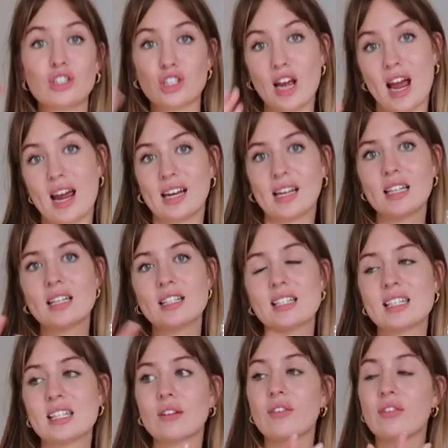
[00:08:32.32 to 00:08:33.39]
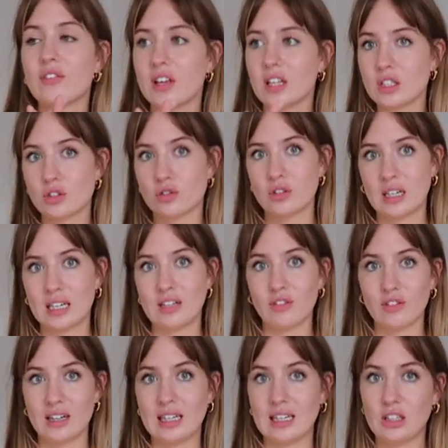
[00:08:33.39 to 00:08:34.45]
shiny. It still feels really,
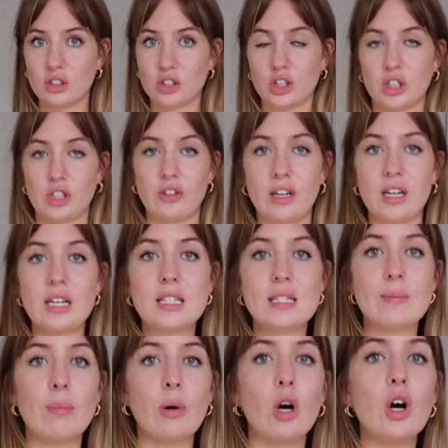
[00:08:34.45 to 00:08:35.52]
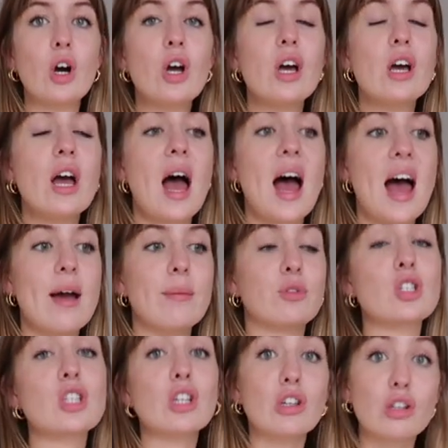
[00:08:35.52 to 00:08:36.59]
really luxurious, but
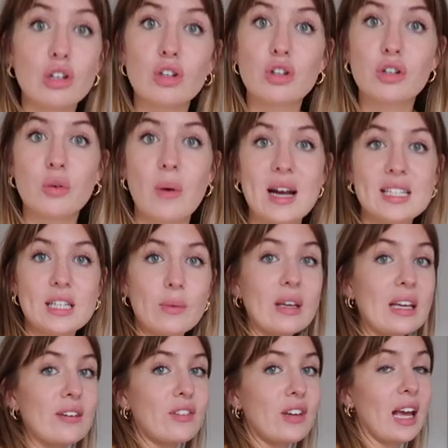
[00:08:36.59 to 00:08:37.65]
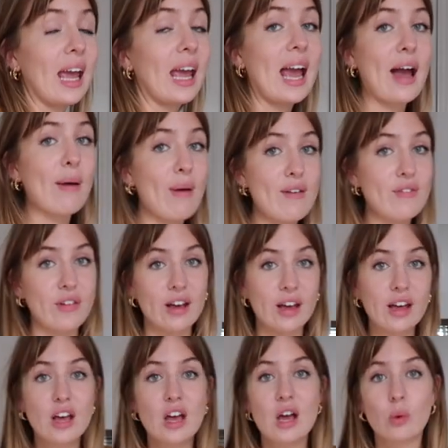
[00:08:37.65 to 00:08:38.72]
doesn't look quite so eveningy. However,
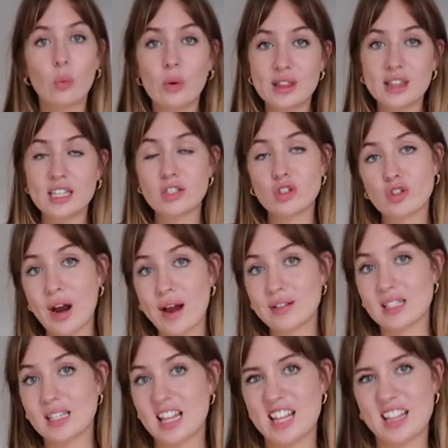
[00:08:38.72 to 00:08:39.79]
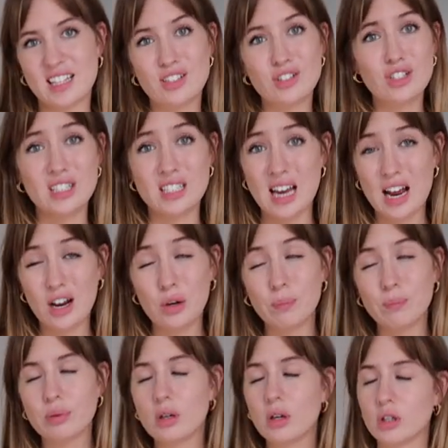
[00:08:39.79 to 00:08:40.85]
with these trousers, I think because
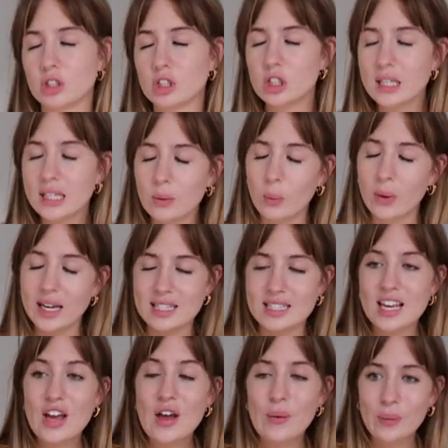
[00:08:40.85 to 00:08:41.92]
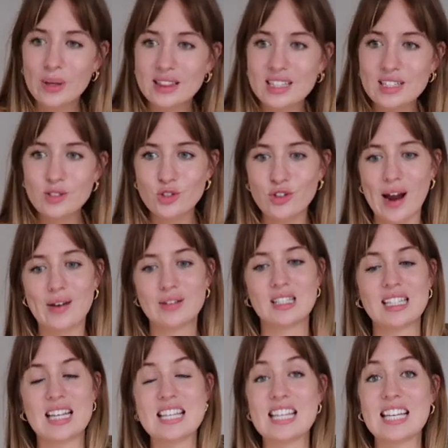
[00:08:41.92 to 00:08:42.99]
with these
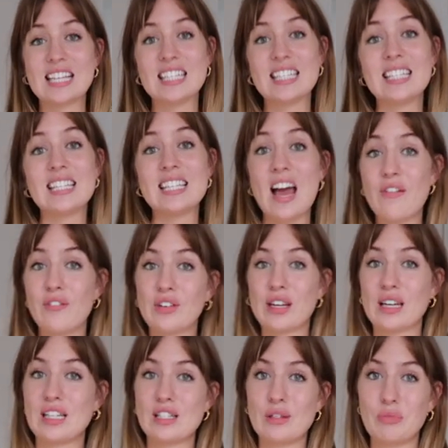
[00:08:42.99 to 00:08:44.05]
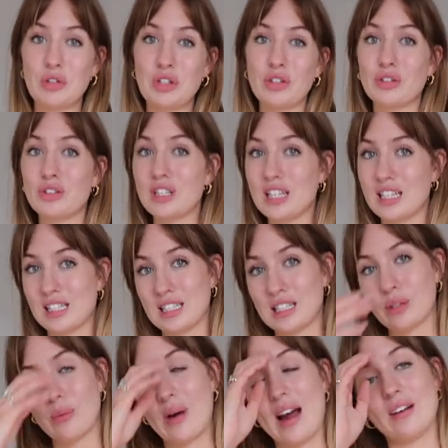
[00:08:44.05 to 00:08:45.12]
trousers, I think it is definitely something you could
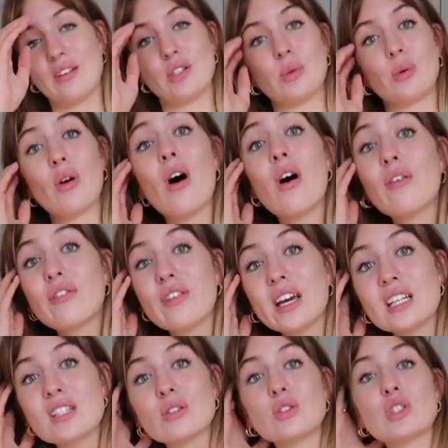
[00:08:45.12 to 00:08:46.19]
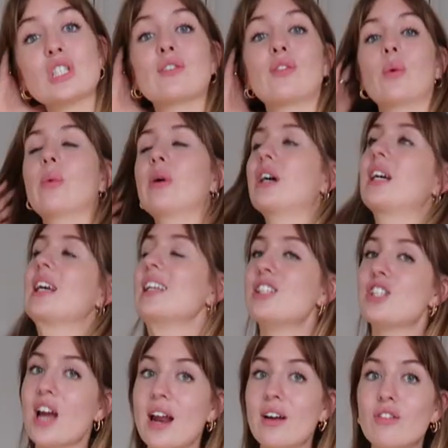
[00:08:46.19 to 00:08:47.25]
easily wear into an office or just for work in
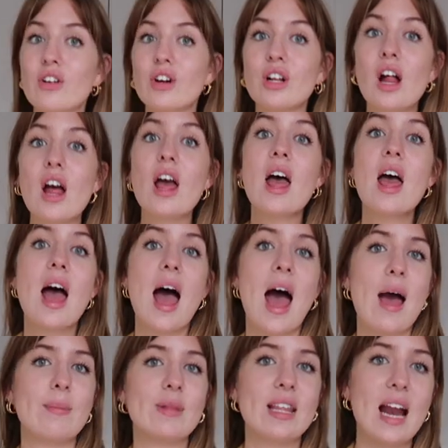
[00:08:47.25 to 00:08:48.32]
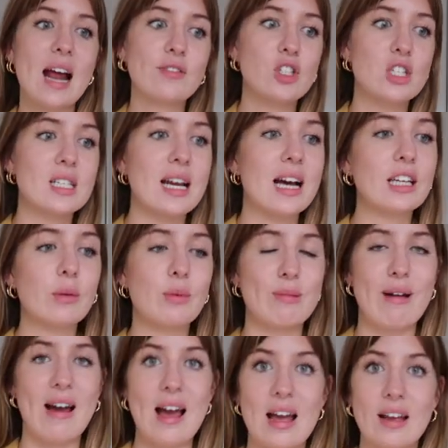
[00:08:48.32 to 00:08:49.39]
general. And then I've just styled it with
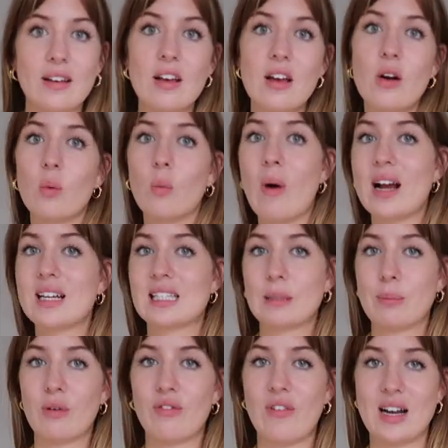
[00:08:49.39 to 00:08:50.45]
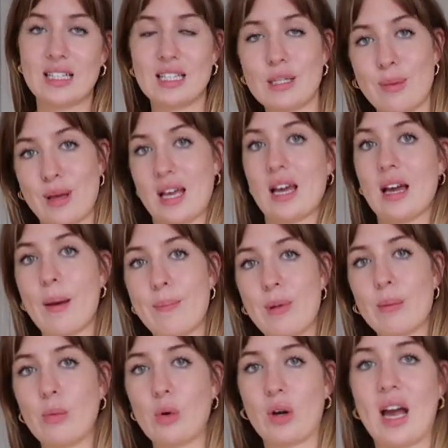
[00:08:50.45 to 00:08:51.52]
my white slip-on Vans to make it a
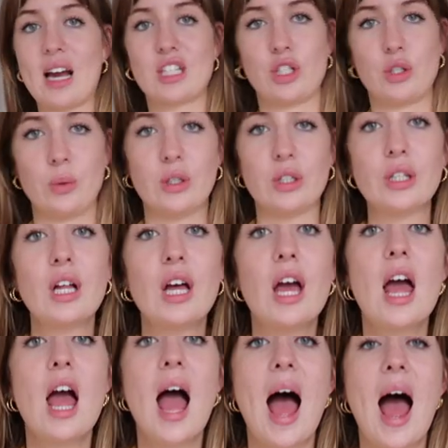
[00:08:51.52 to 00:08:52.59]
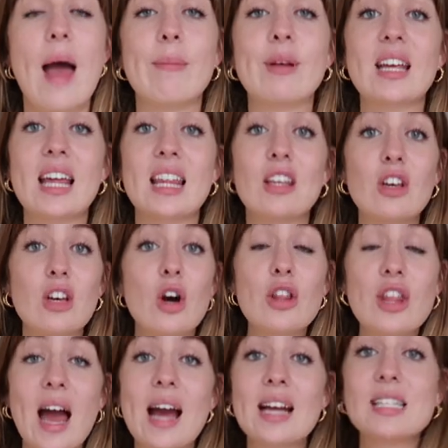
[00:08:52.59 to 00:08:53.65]
bit more casual. And yeah, the
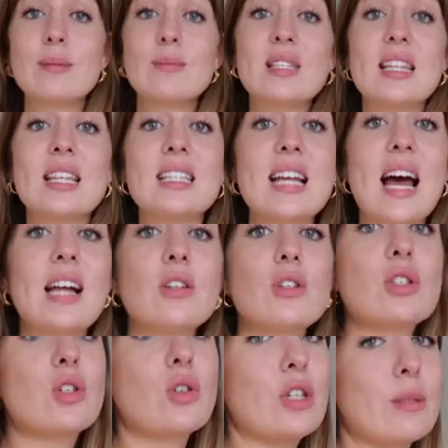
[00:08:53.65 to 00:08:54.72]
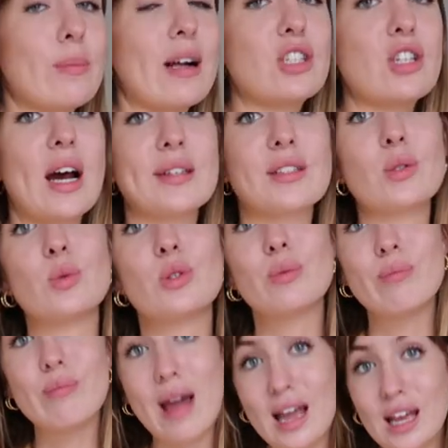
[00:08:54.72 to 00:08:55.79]
other items are these Under the Stories black trousers, which
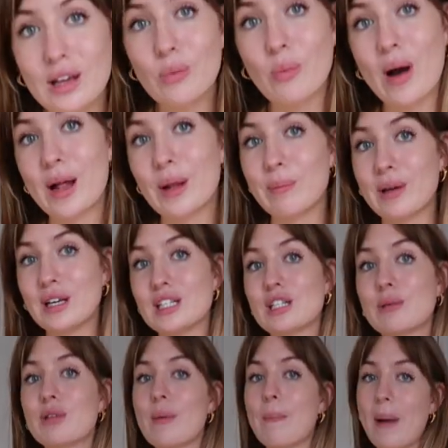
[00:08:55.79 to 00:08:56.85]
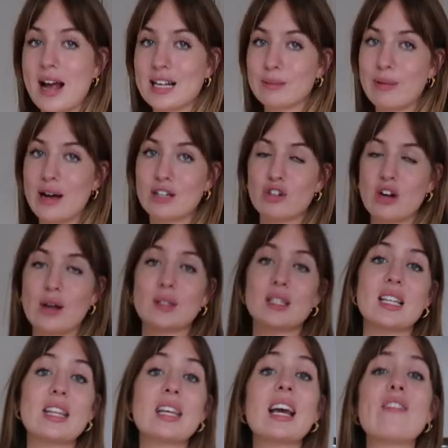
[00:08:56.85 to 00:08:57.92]
may well be some of the best black trousers
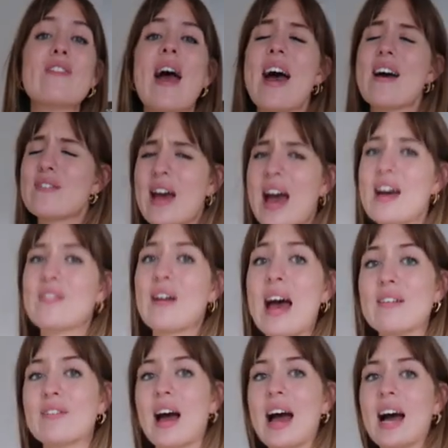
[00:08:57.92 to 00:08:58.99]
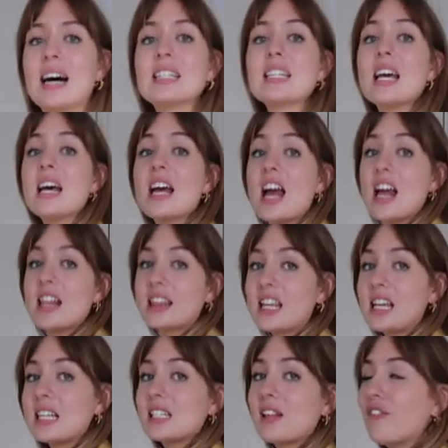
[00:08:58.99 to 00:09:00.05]
I think I've ever had.
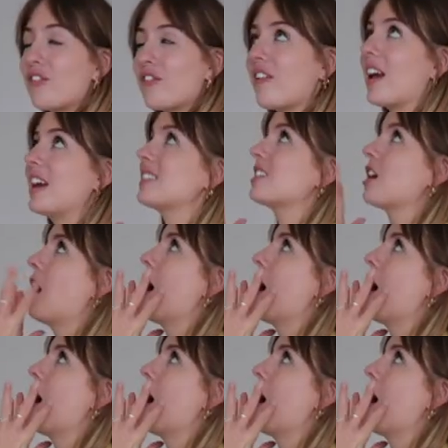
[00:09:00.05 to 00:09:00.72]
These fit